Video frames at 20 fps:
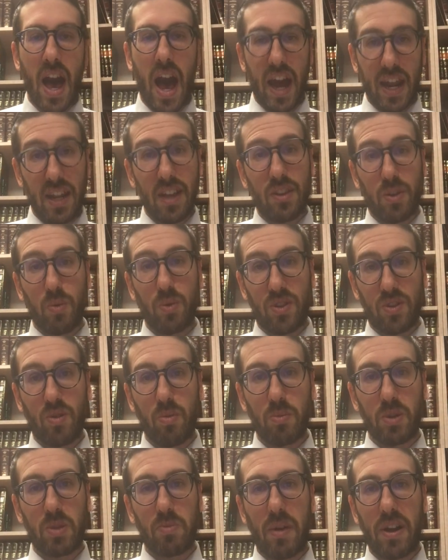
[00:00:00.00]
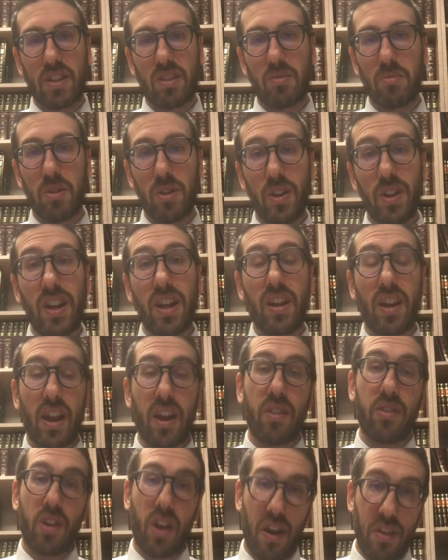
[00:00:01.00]
I need to assume responsibility, and yet
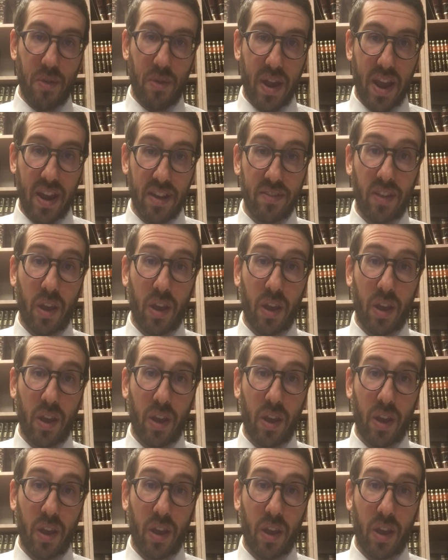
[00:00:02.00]
on the hand,